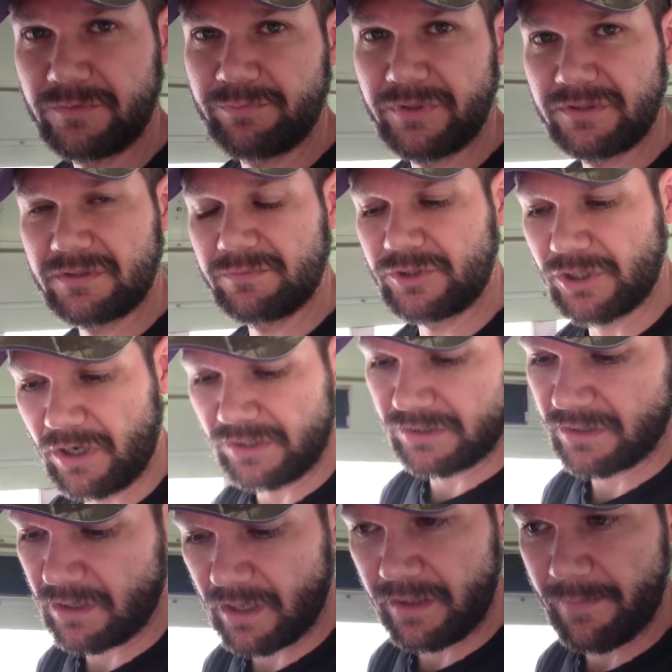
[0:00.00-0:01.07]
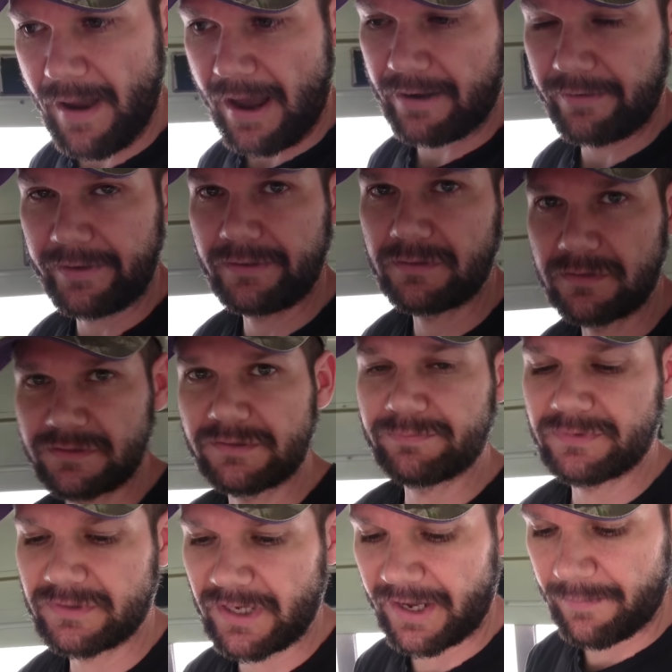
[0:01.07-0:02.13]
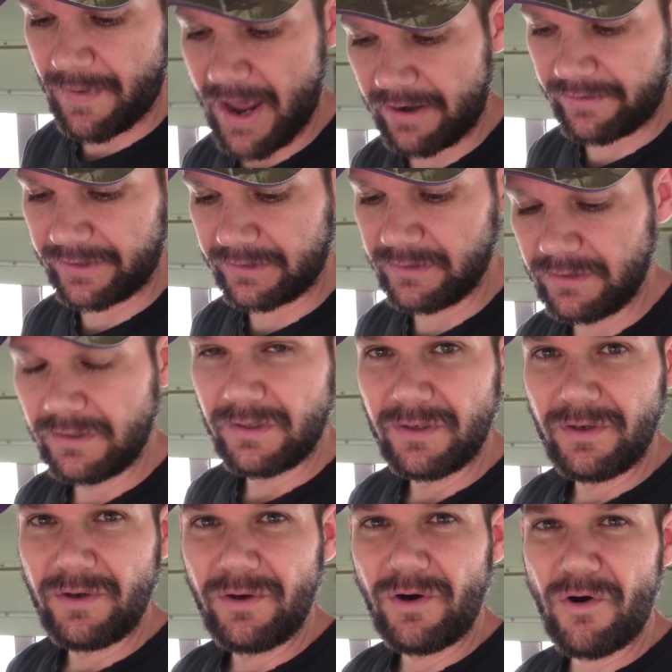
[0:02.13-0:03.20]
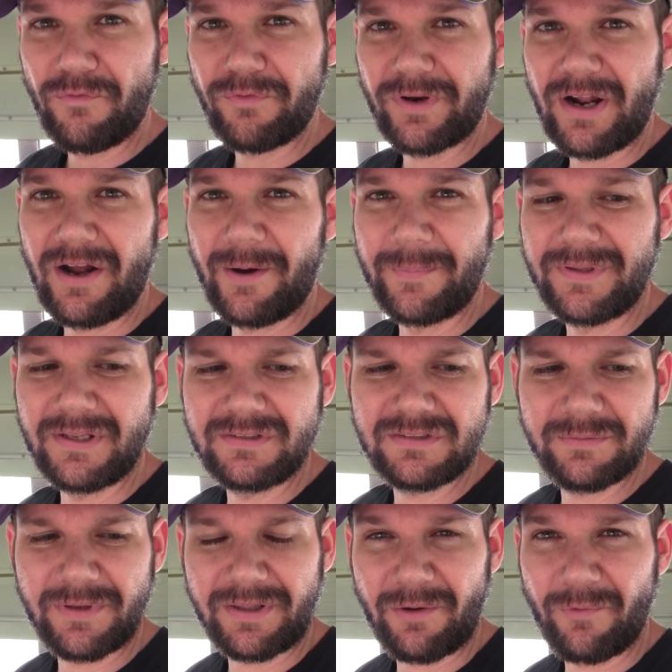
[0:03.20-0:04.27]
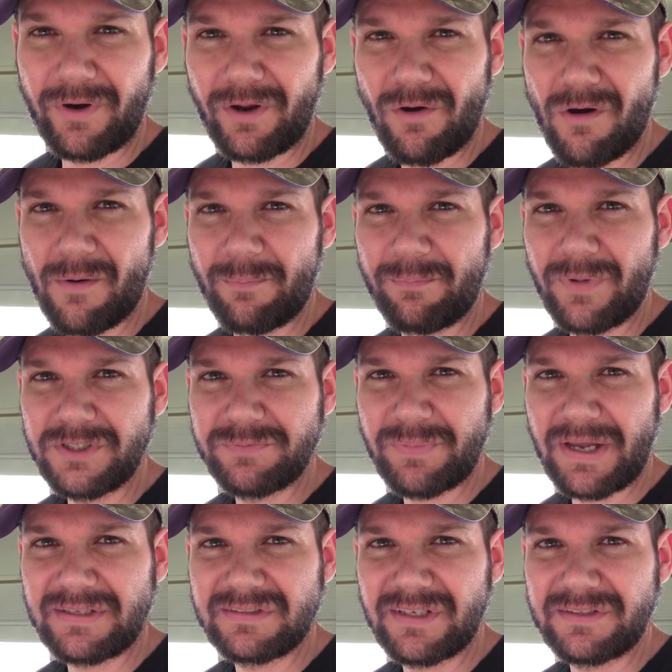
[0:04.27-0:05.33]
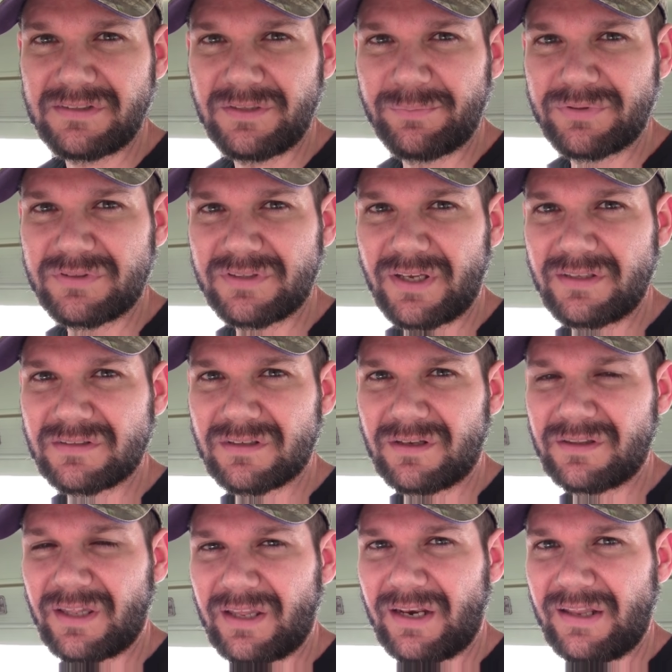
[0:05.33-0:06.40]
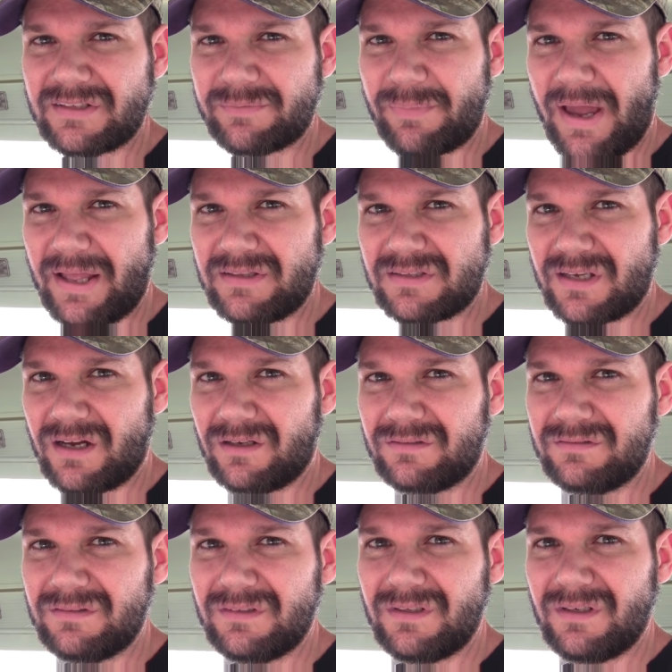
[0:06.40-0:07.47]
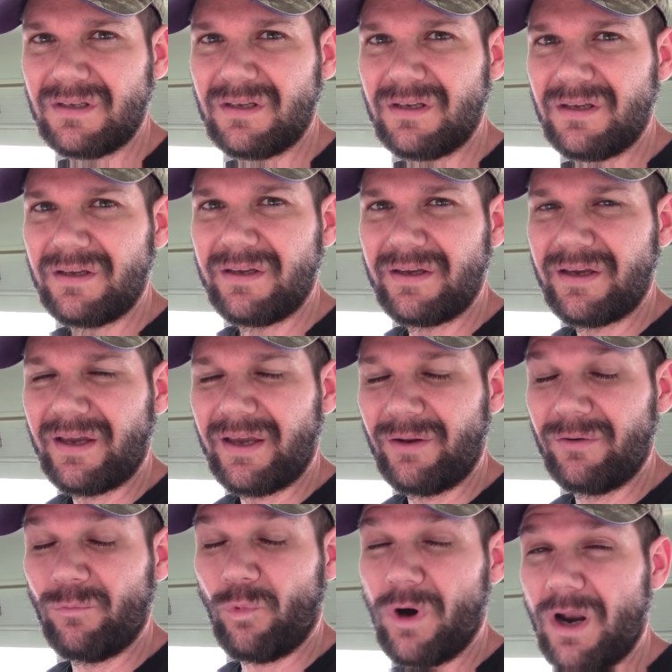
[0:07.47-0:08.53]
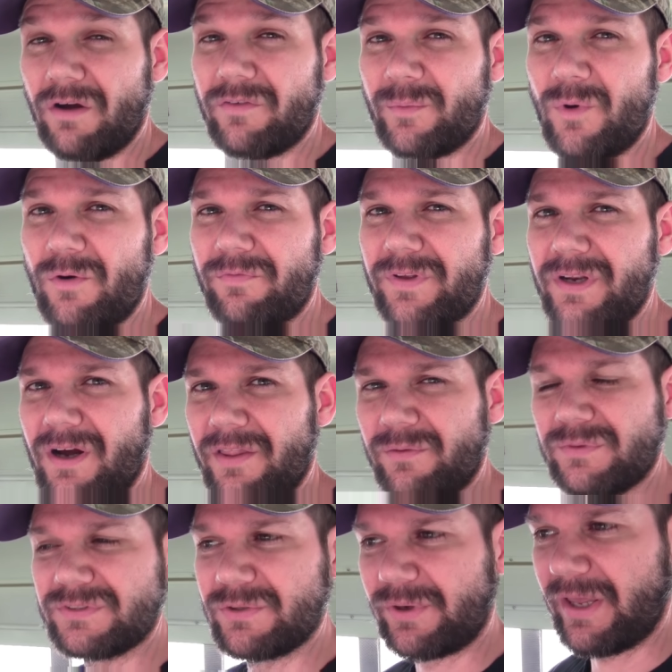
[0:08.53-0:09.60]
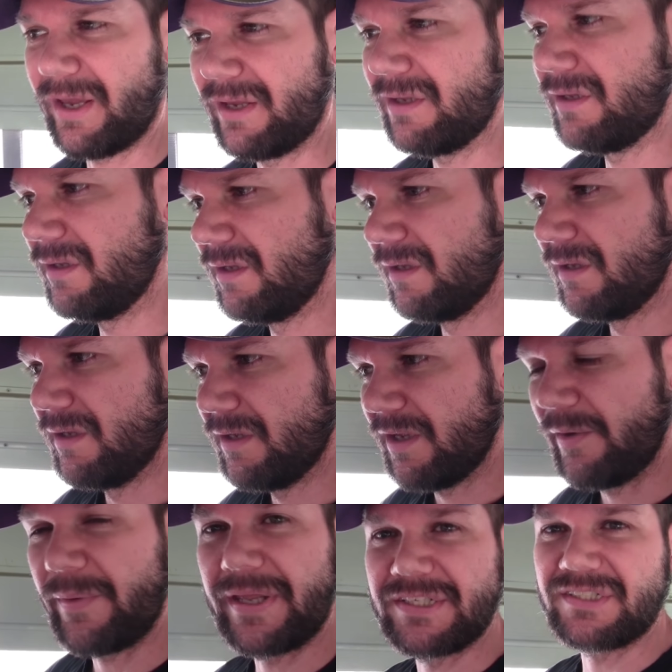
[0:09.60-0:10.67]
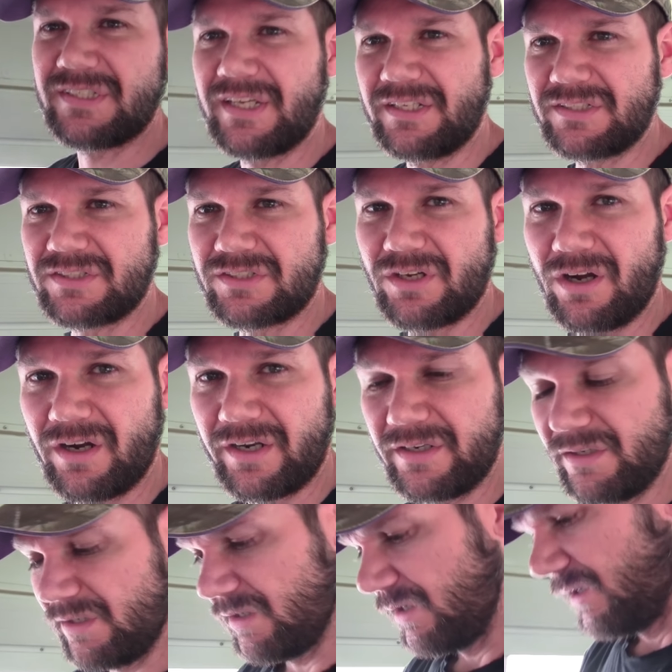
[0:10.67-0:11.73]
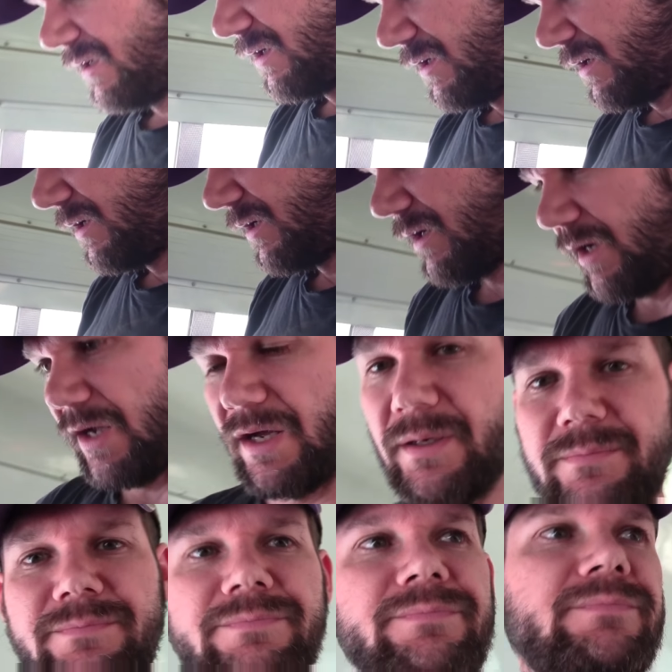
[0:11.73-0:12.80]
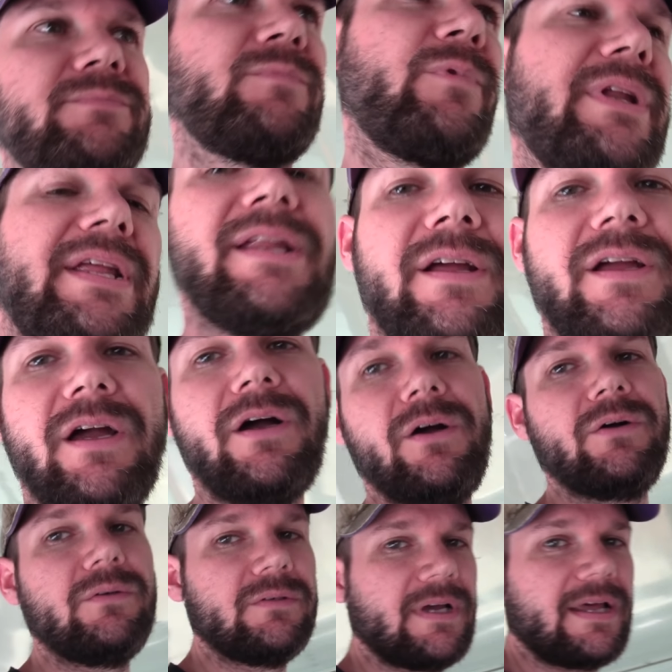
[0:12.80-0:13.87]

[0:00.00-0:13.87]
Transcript: Putting some charge on the other battery, the second battery. Hopefully that'll help. Doesn't seem like they want to go up much past 60%, so I'm thinking it's a bad cell. And one of them, hopefully the other one's okay. And we can just get it started. Um, we need to go,